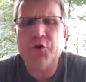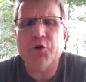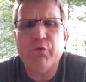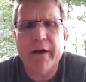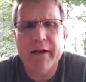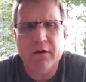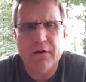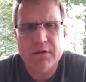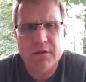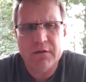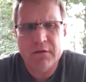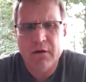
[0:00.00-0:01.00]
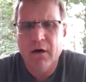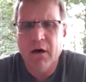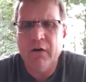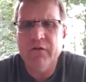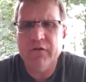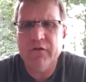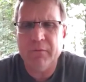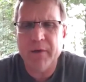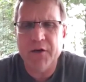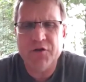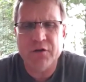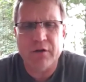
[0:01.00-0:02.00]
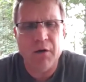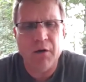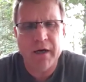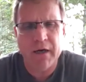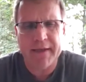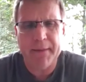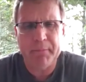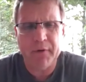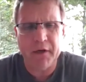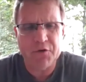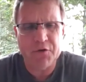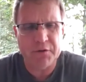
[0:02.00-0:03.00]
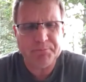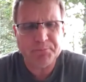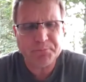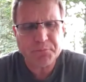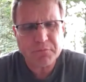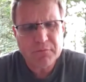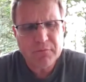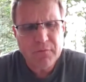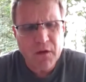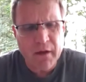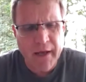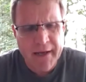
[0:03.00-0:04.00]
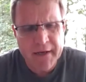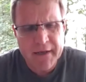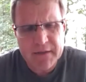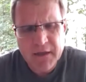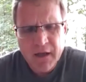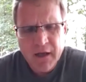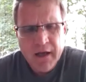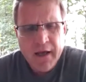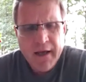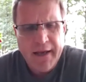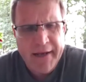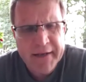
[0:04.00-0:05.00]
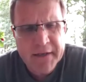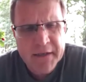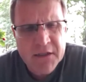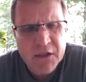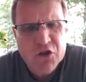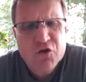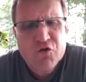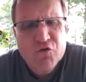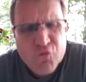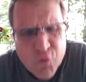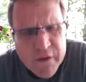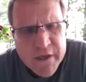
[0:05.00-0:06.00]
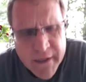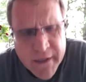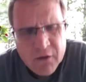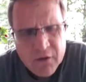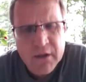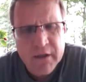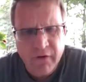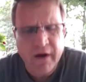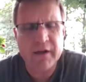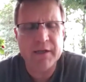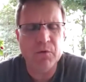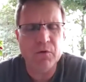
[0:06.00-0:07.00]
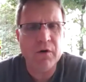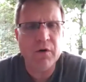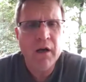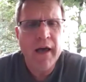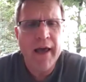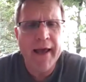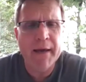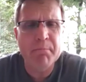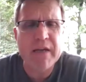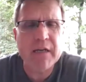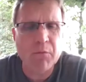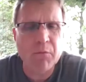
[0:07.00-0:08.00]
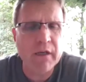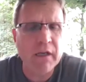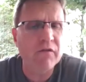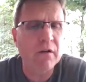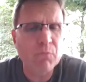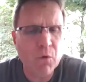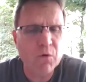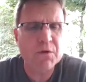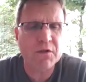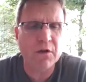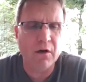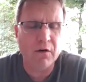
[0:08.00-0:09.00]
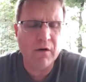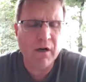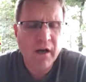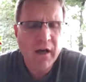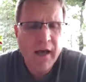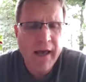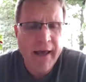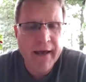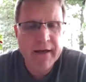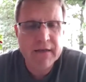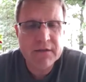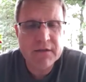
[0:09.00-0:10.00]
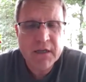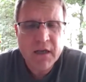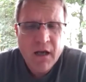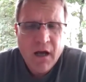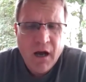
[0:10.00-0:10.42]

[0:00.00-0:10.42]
curators of information about that patient. And it is extraordinarily valuable and becoming even more so. And